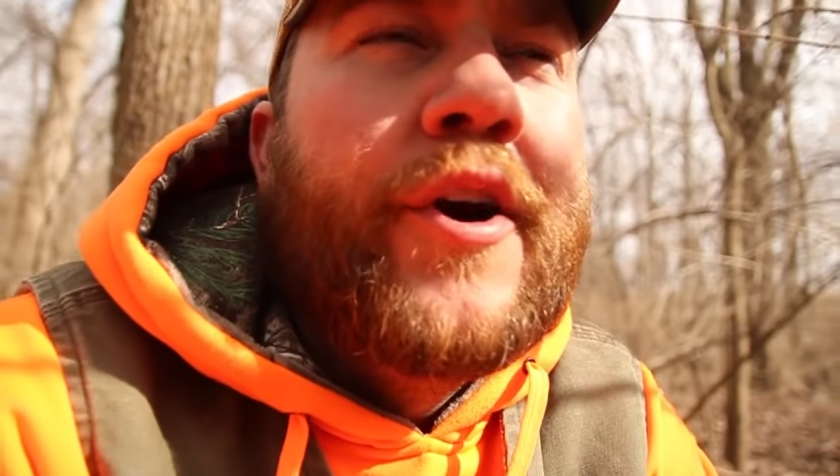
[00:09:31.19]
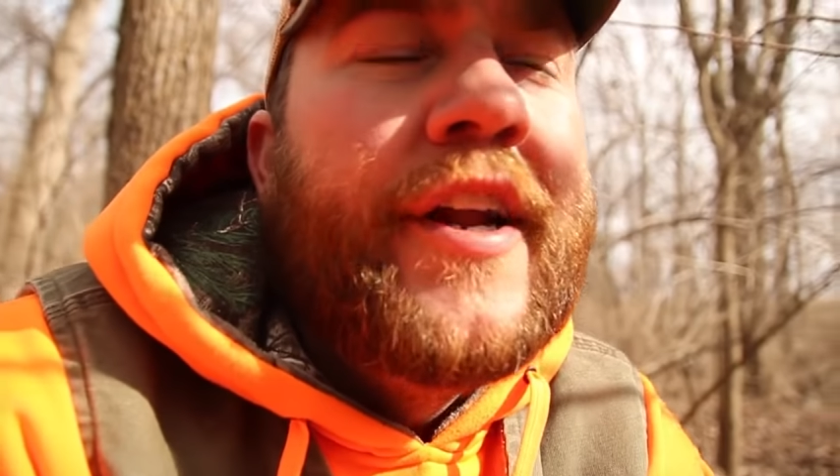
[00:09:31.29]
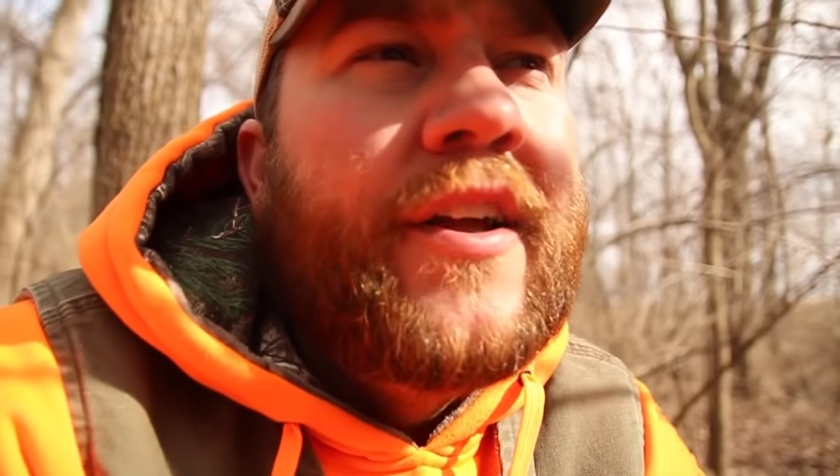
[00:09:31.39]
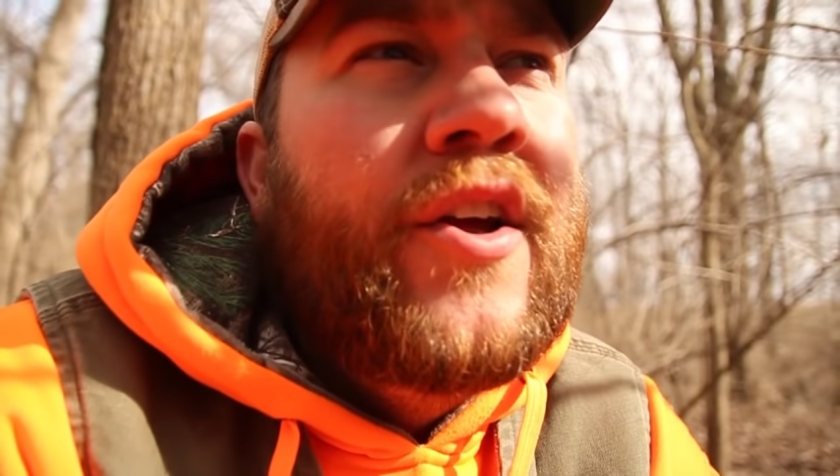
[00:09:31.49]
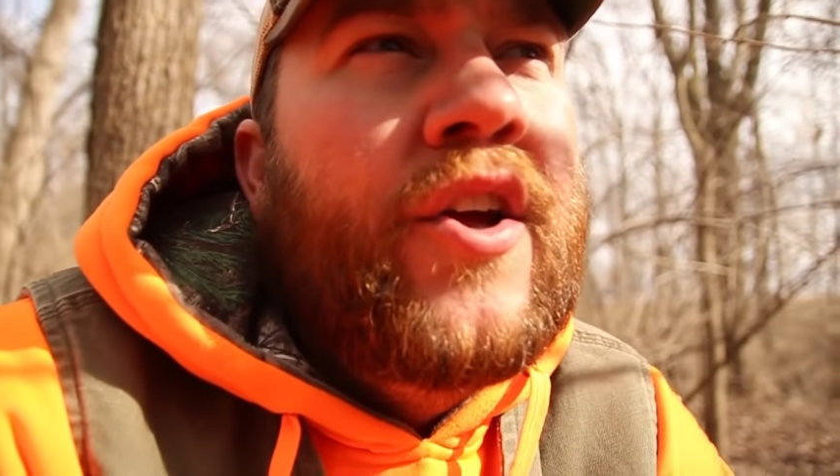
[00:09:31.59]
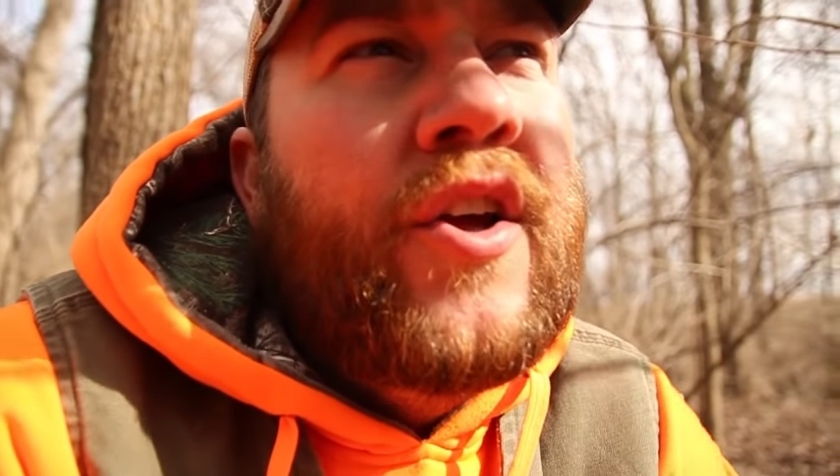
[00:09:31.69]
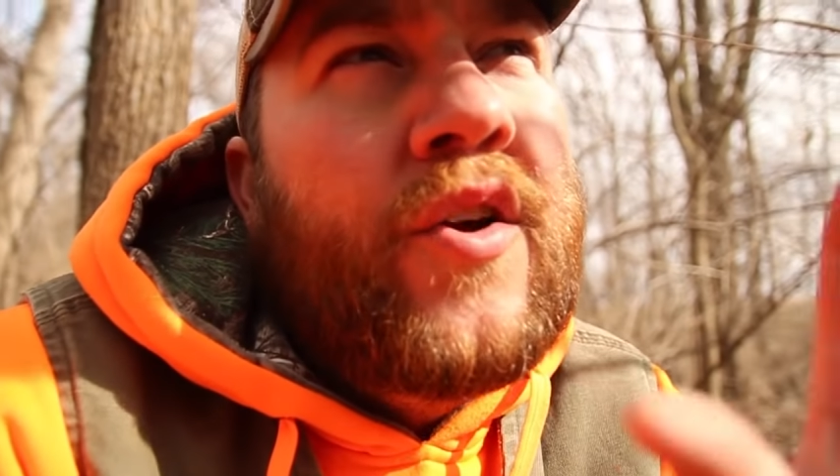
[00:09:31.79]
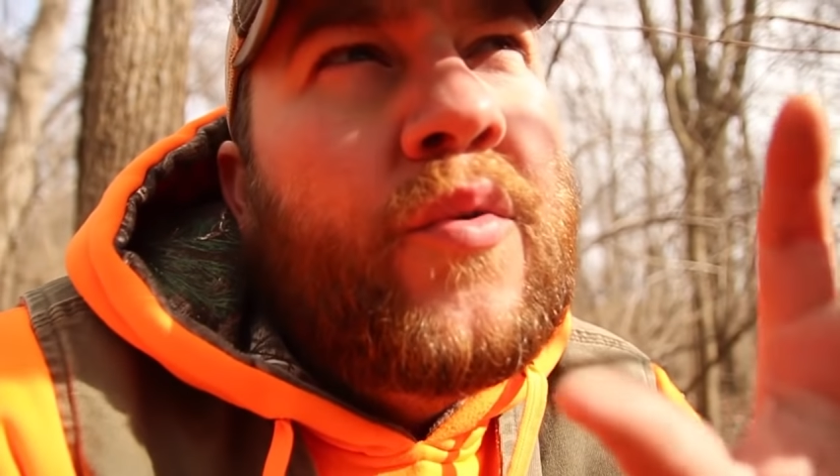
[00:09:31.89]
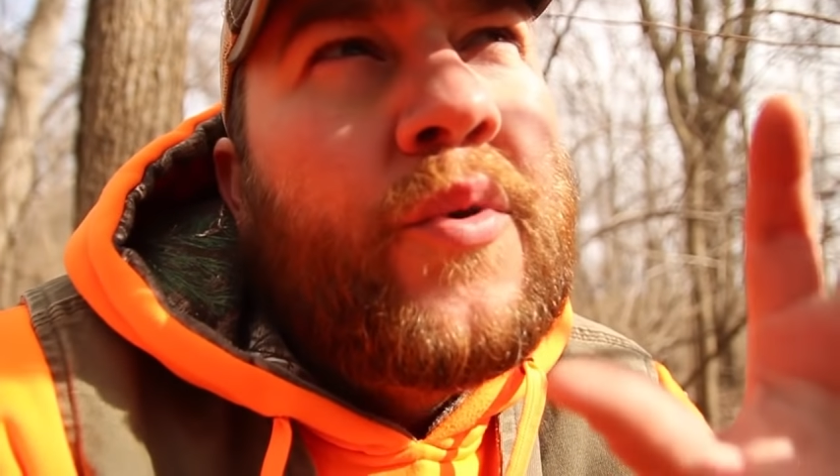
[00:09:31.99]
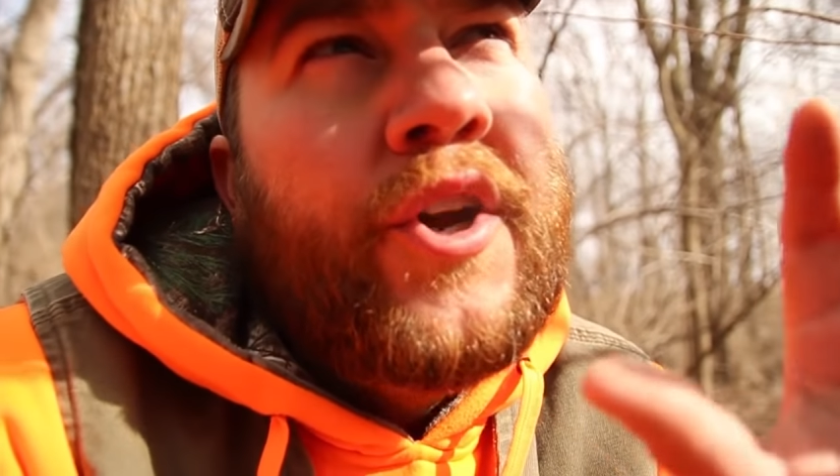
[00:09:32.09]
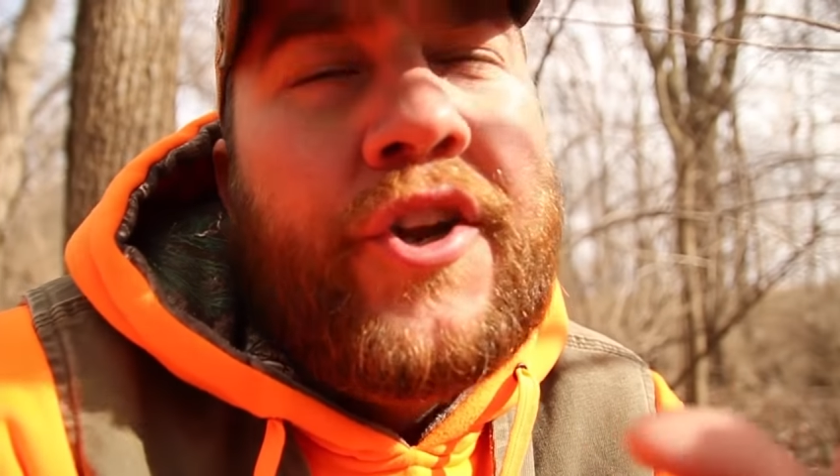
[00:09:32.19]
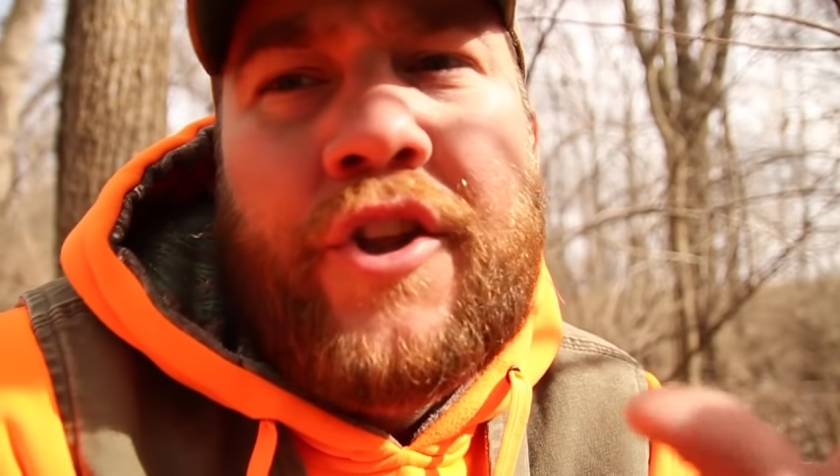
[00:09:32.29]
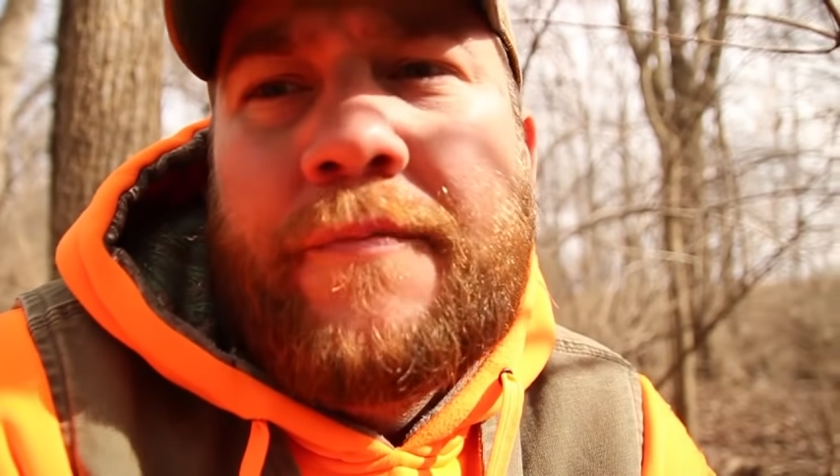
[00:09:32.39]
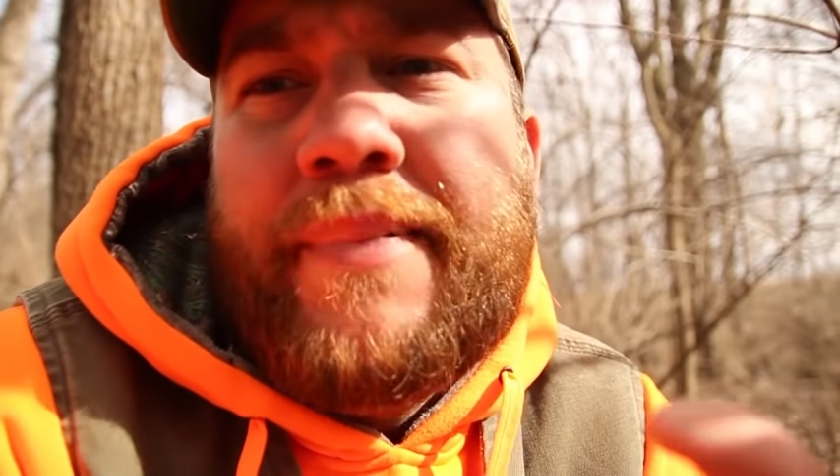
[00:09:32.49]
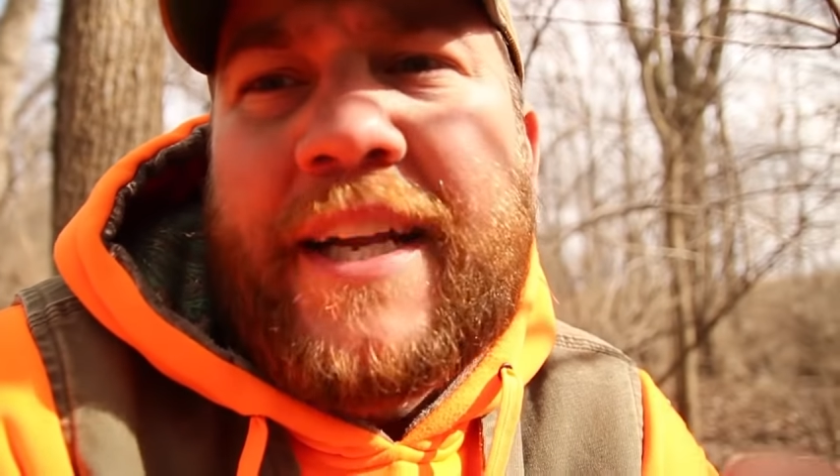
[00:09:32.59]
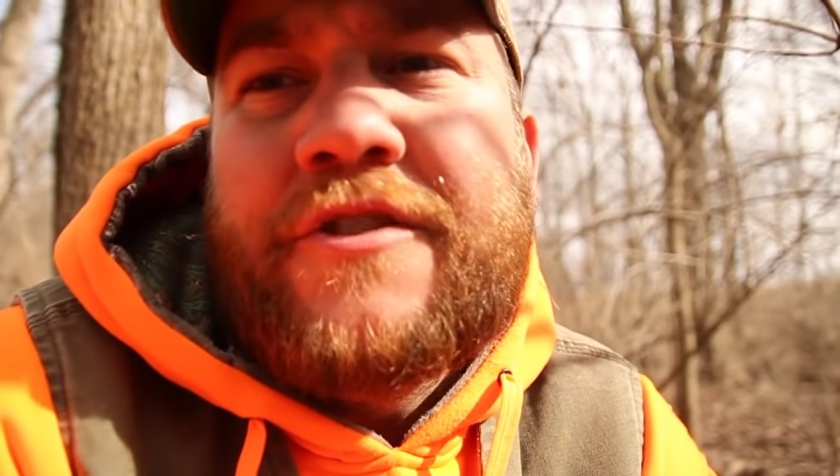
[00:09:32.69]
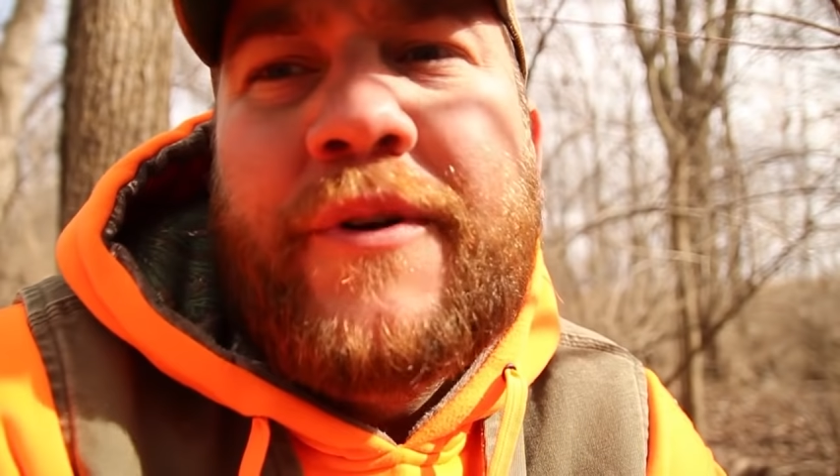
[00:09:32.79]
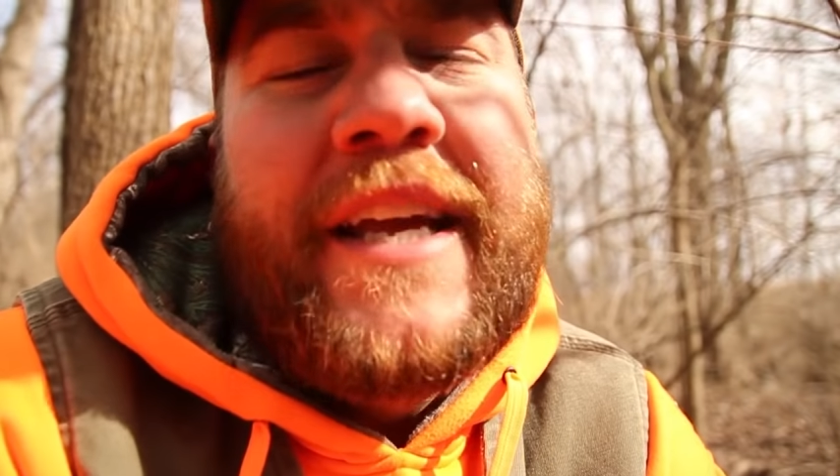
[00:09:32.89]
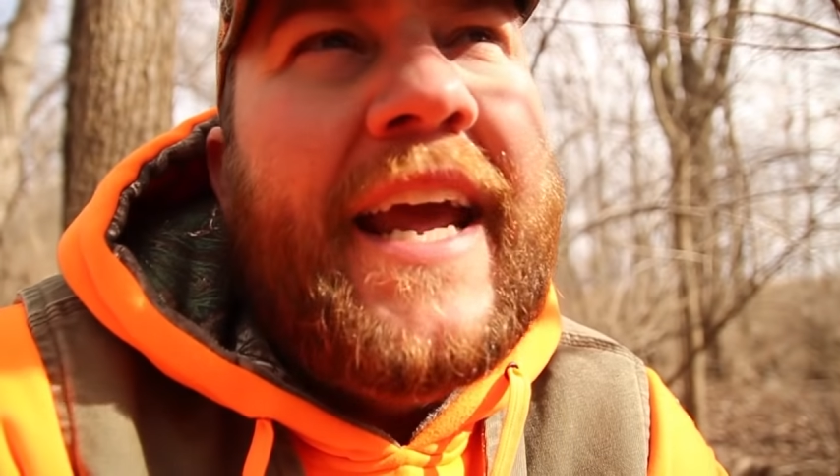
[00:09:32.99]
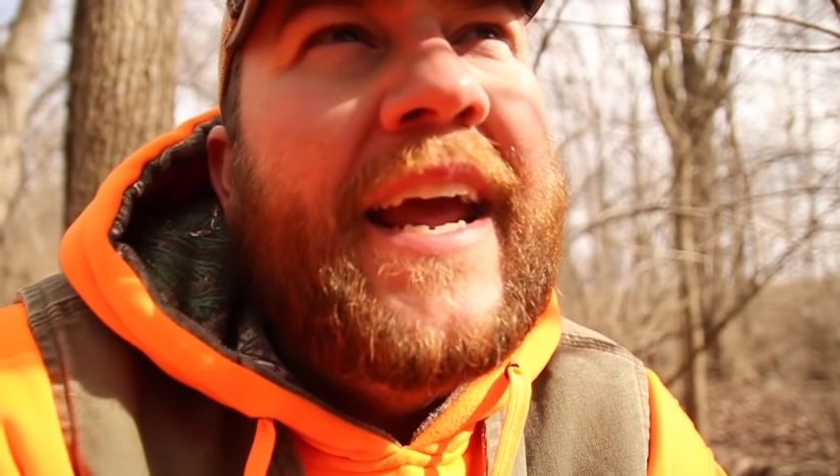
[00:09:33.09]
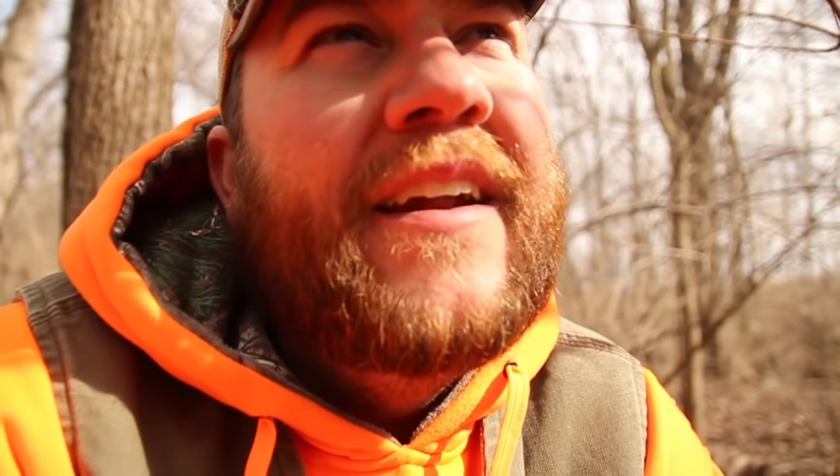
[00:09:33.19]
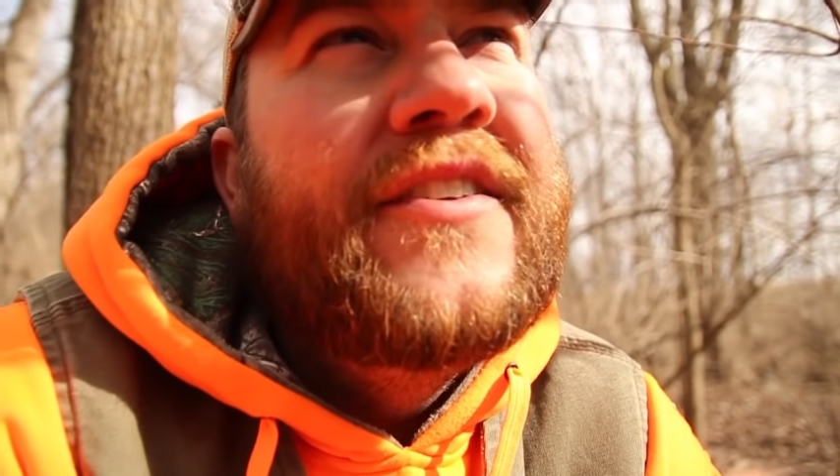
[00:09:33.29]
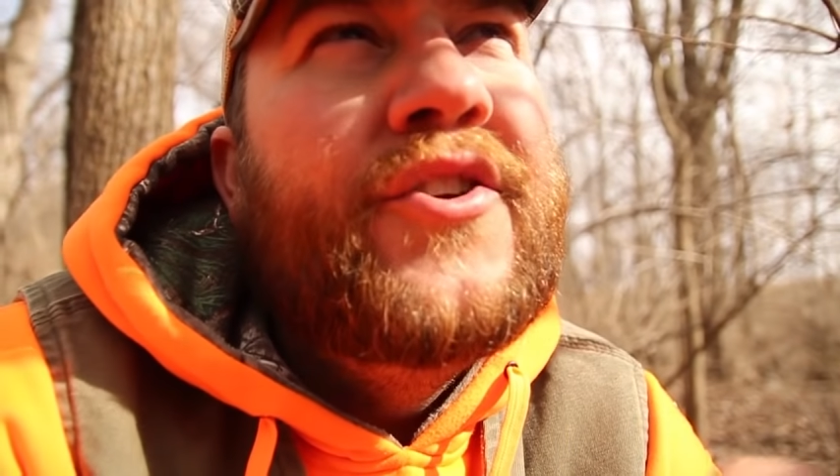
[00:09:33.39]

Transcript: We're gonna we're gonna do the best we can